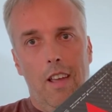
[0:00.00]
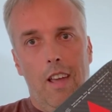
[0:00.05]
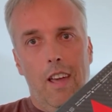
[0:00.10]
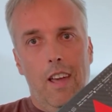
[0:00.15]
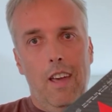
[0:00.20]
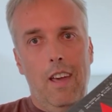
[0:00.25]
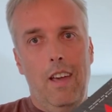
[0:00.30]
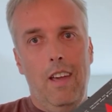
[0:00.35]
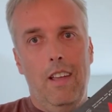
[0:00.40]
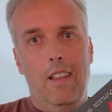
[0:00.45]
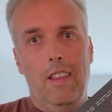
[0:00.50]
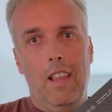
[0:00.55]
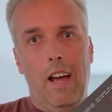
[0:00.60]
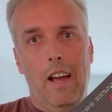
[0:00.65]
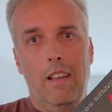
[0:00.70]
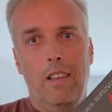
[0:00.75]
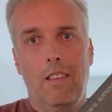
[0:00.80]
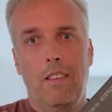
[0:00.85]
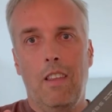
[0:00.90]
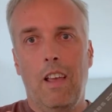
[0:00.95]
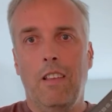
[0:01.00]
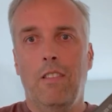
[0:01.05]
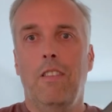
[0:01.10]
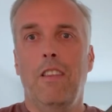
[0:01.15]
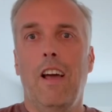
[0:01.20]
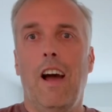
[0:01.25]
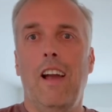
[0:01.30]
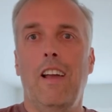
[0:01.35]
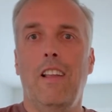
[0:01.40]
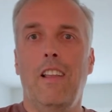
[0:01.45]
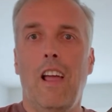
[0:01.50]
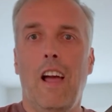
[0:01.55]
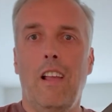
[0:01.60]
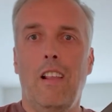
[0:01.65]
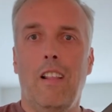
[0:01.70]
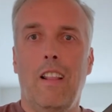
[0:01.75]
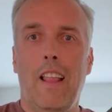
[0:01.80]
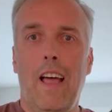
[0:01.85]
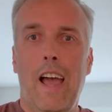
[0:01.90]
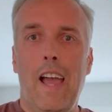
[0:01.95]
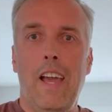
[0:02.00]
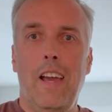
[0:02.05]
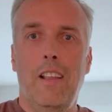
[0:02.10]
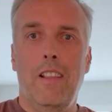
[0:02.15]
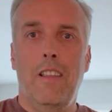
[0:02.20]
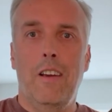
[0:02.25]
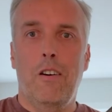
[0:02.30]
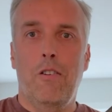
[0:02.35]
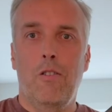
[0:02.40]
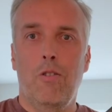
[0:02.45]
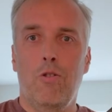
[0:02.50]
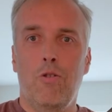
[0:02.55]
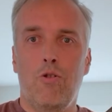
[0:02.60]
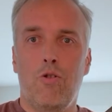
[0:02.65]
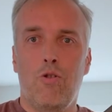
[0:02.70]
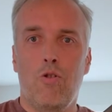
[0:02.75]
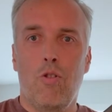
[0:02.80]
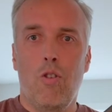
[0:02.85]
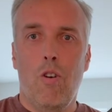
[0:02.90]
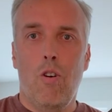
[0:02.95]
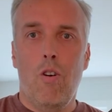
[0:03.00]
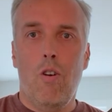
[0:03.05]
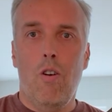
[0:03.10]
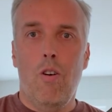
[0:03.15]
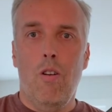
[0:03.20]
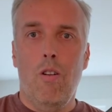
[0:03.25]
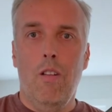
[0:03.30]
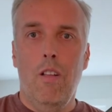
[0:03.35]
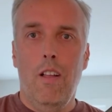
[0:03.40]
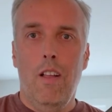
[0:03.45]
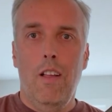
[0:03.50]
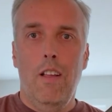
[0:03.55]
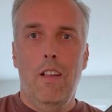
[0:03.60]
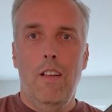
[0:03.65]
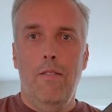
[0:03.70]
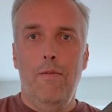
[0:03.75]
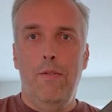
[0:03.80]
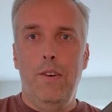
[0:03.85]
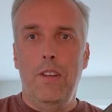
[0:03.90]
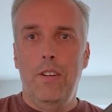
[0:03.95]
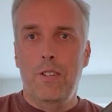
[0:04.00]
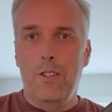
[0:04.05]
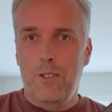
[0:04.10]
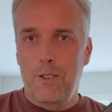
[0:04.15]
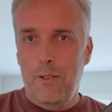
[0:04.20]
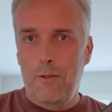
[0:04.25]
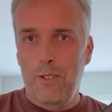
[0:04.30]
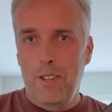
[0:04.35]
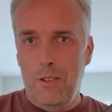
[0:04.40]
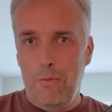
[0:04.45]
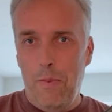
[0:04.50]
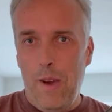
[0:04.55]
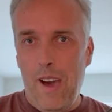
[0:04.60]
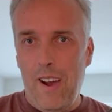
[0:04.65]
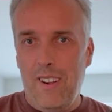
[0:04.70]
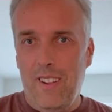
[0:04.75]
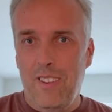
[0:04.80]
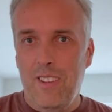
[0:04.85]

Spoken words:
and I like the control features of this paddle.